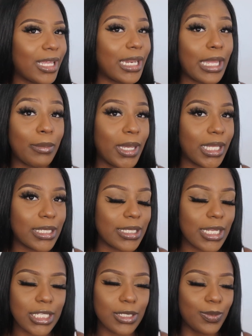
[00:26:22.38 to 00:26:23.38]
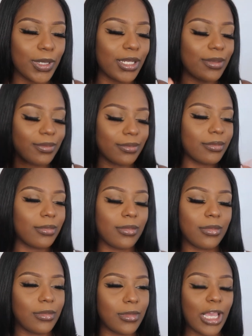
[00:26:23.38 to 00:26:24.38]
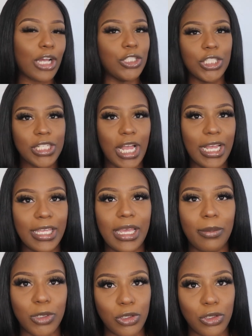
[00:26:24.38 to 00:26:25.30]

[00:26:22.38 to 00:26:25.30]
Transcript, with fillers: it ain't making sense, but y'all just gotta get